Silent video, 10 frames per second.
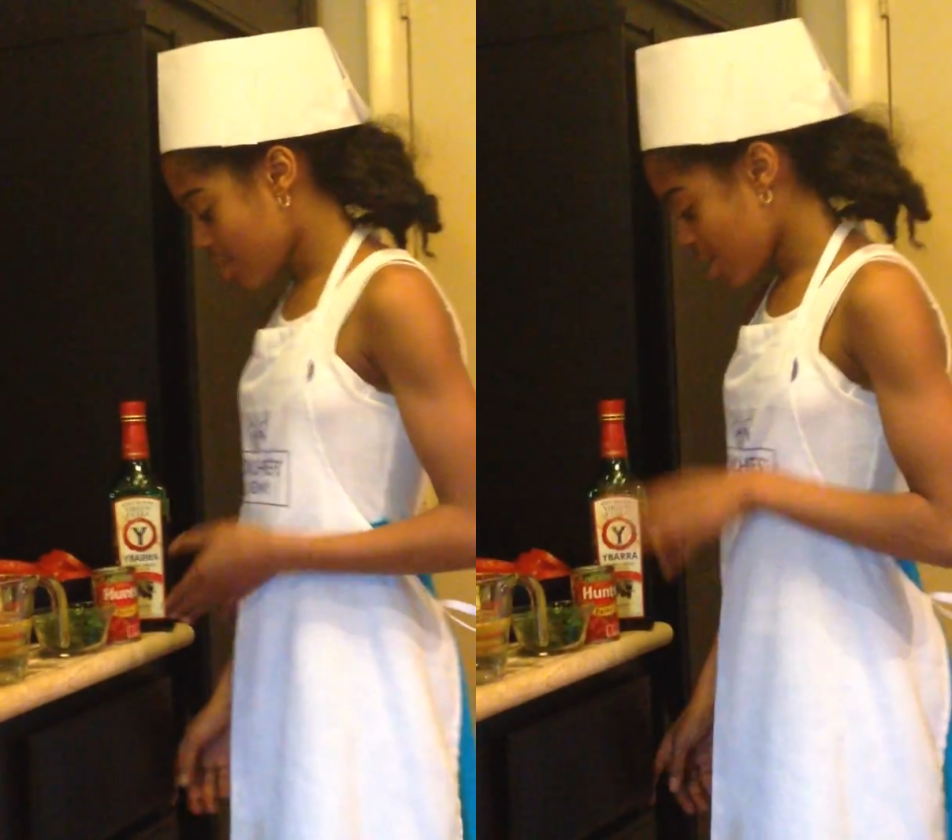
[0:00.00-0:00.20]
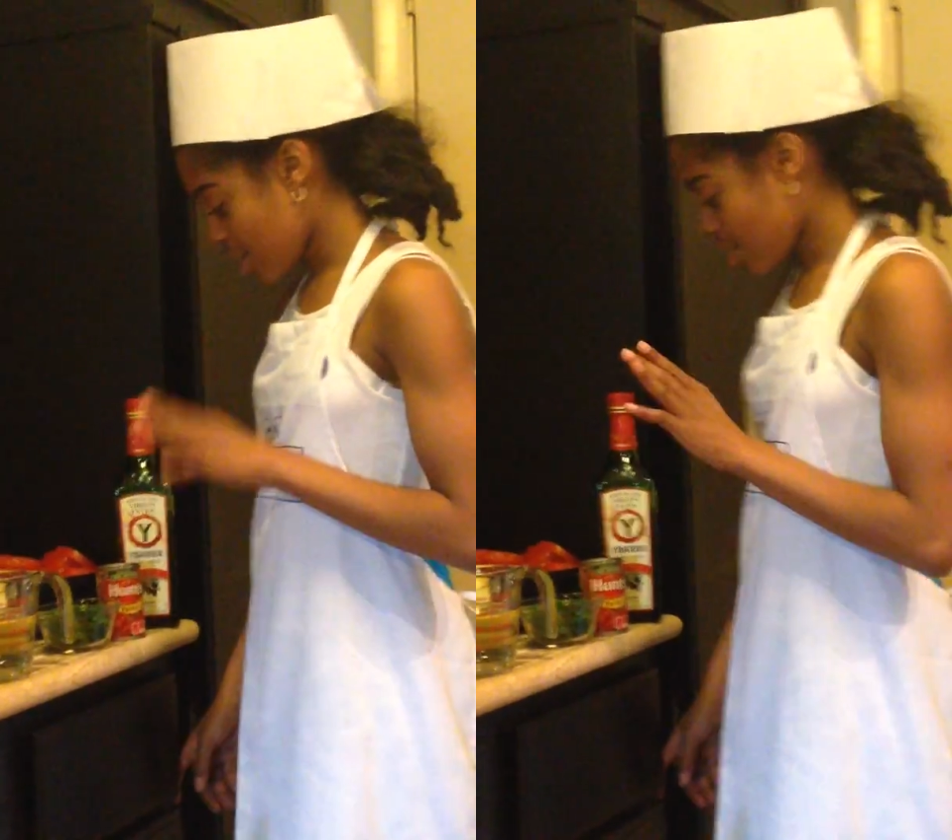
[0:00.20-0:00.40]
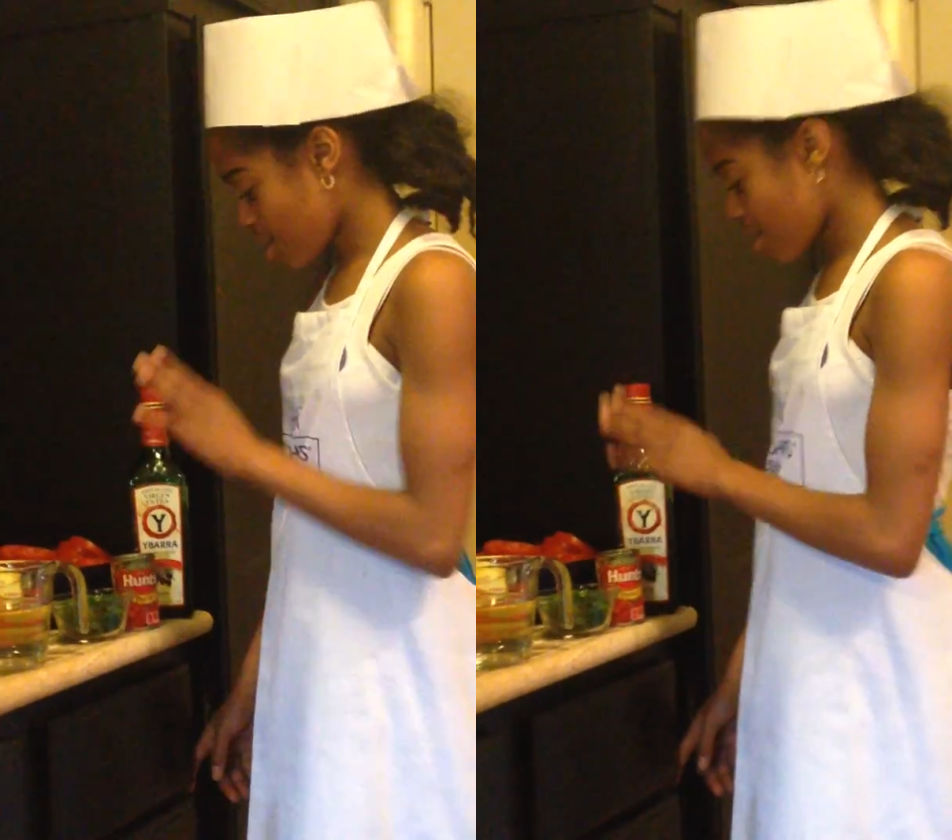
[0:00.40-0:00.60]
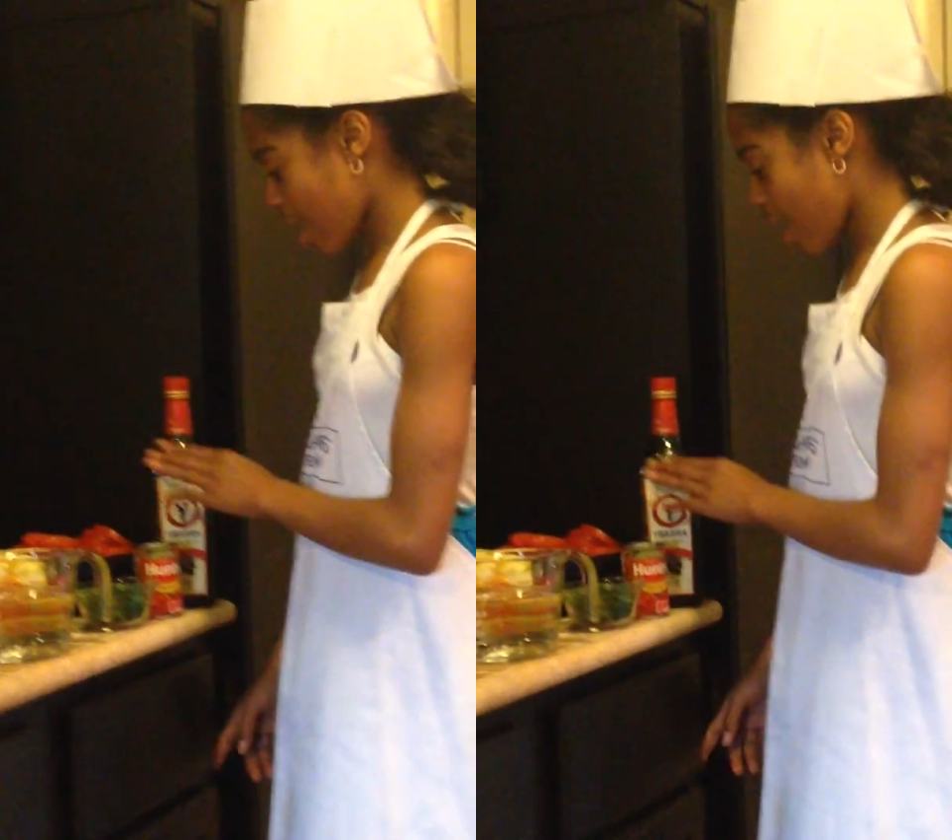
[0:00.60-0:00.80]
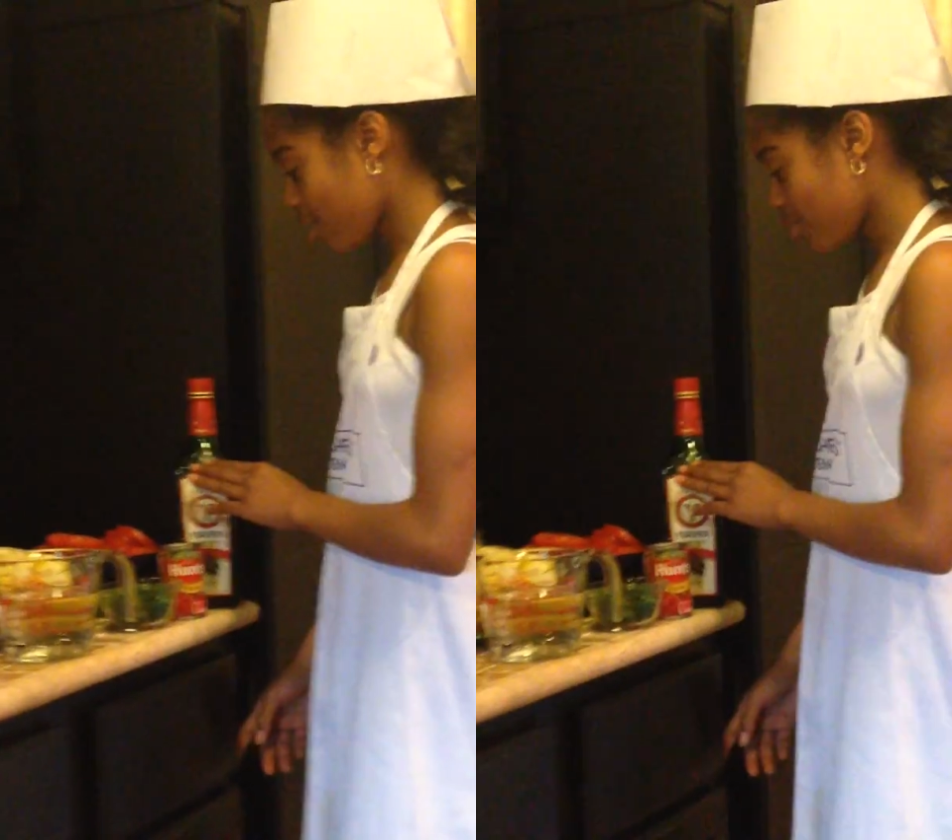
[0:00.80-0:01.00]
you're going to need
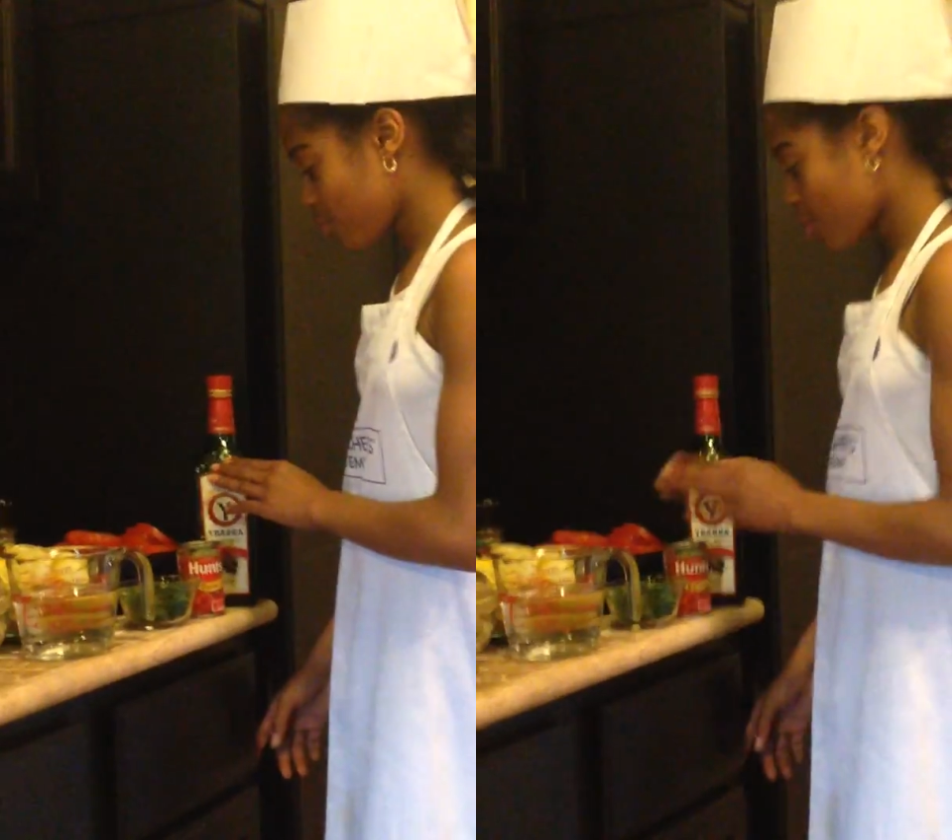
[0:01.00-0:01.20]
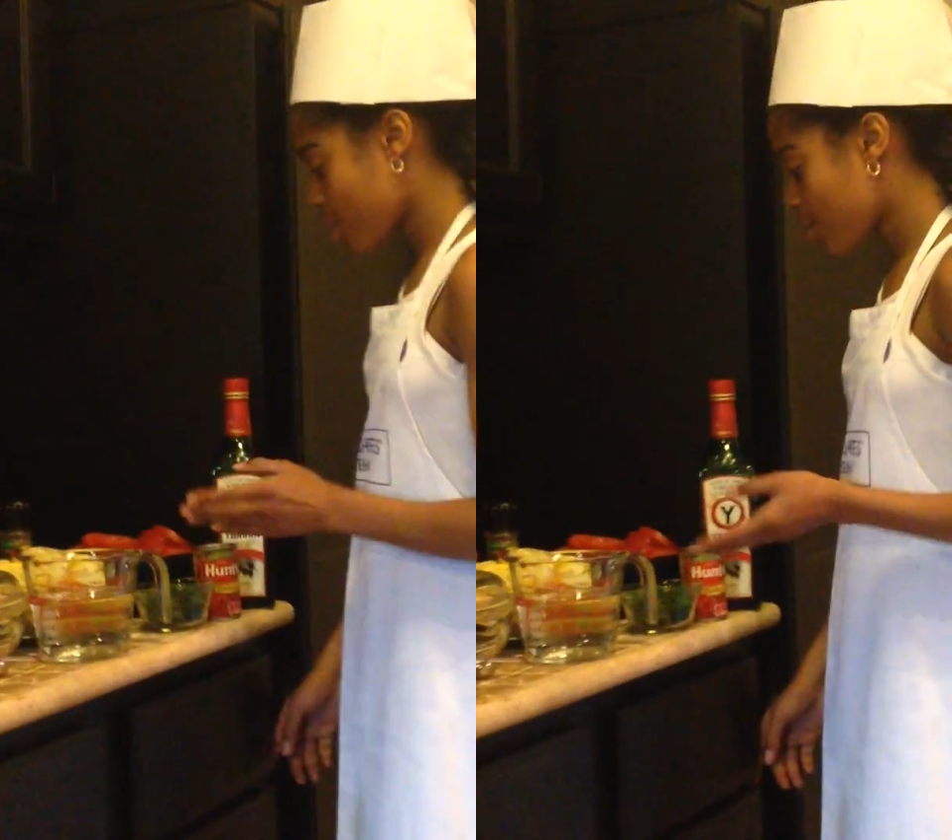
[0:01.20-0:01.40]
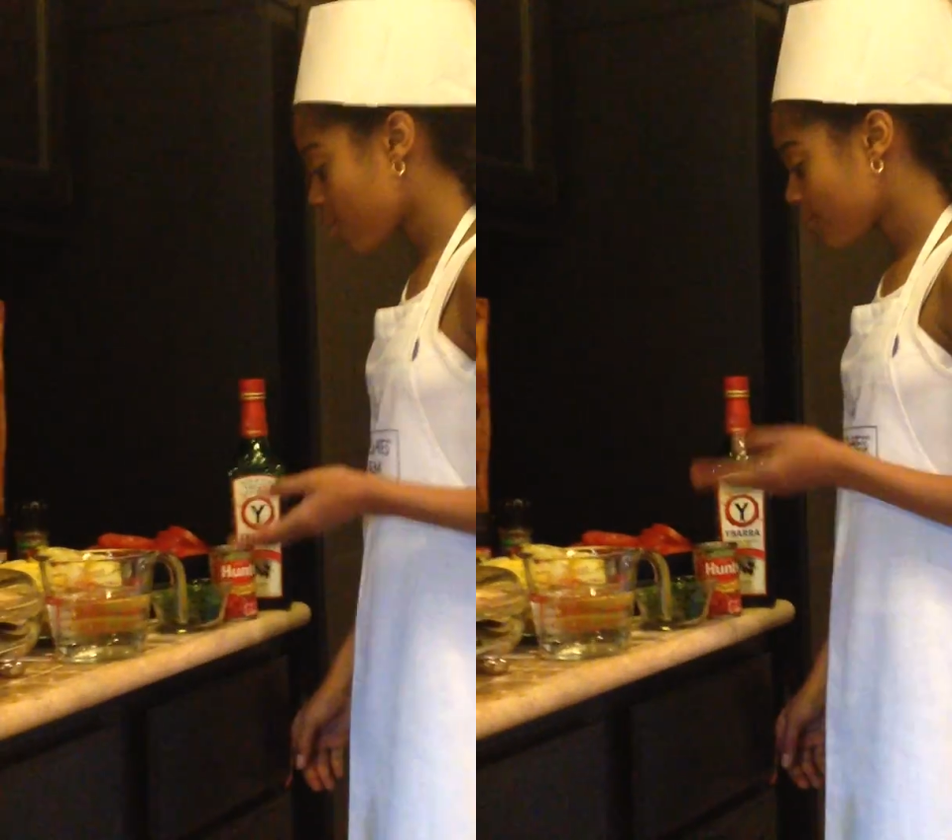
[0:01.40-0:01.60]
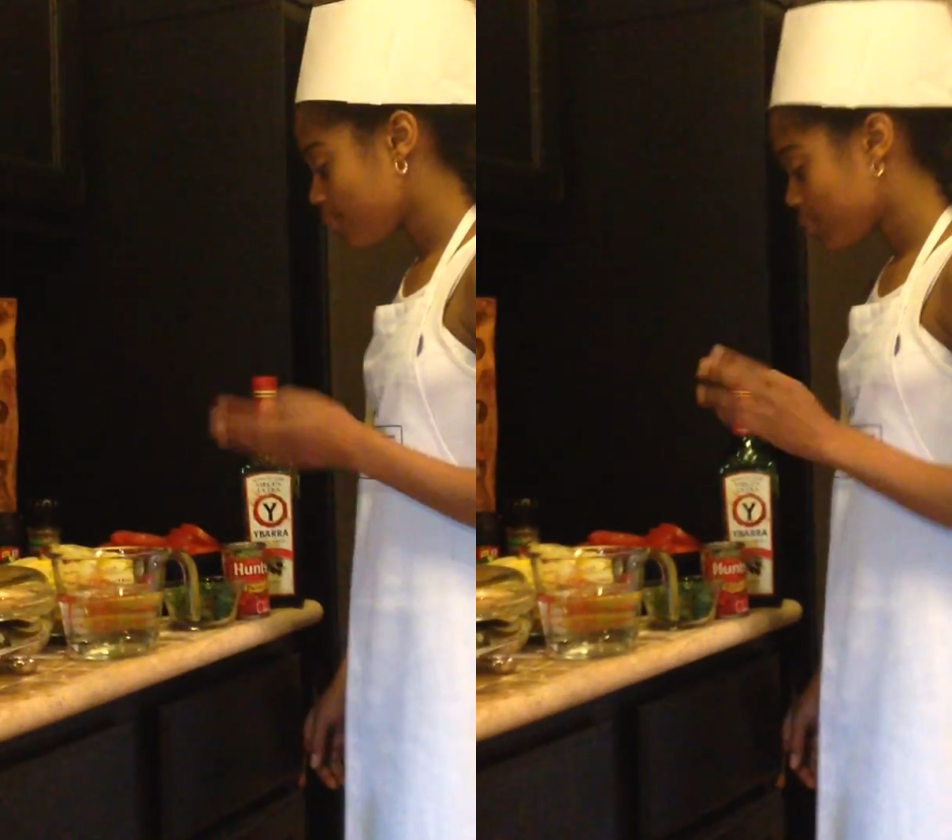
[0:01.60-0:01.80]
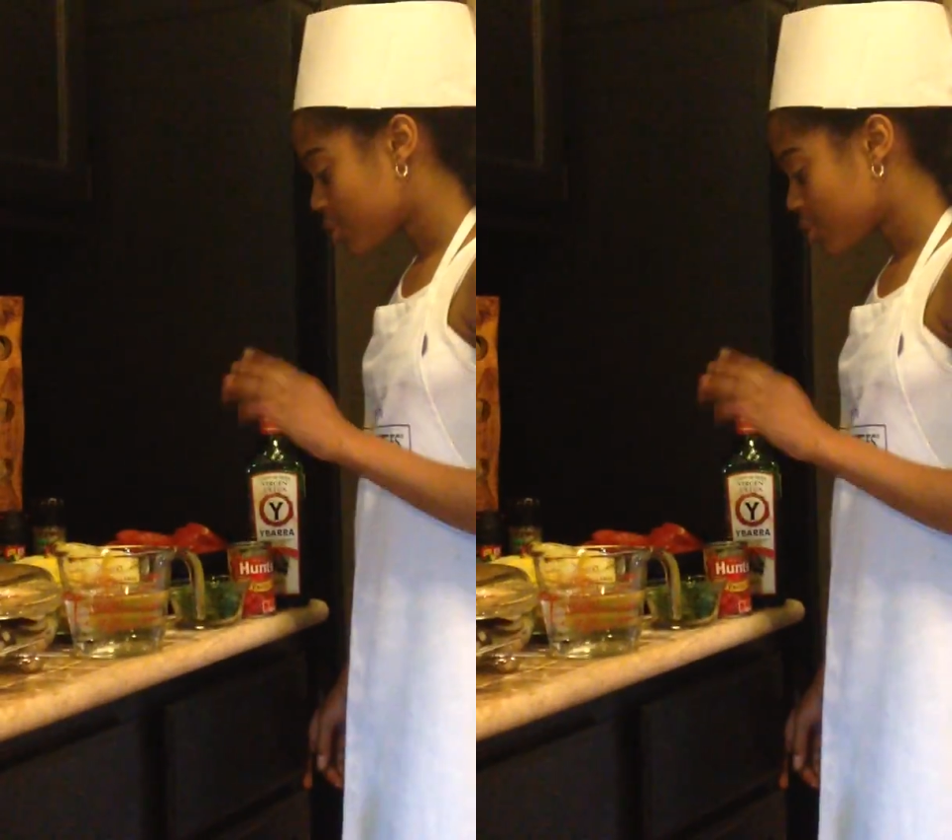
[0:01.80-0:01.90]
are olive oil,